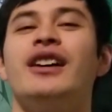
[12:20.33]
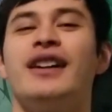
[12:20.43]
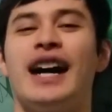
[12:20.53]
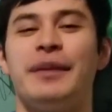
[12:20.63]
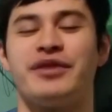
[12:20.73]

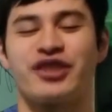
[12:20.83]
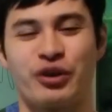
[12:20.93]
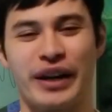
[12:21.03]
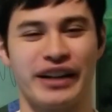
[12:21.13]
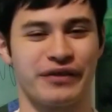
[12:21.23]
I'm so
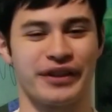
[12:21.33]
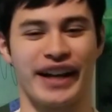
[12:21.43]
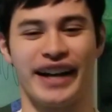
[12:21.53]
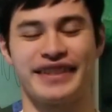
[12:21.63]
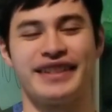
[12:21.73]
ready for
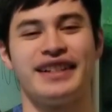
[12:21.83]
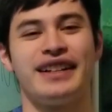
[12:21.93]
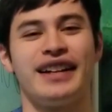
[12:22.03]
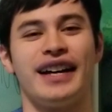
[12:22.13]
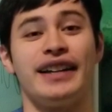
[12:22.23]
that.
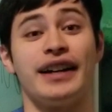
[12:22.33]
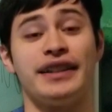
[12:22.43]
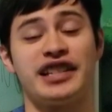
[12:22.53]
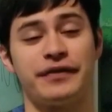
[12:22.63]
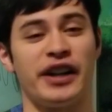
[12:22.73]
And
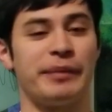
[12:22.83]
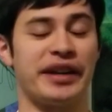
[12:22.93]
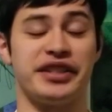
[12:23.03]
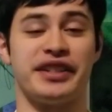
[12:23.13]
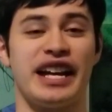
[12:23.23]
this volume
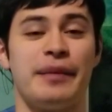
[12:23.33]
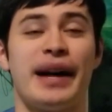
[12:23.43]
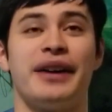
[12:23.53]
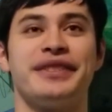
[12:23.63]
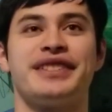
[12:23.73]
actually came
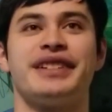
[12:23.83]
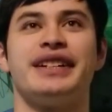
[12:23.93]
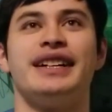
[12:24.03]
out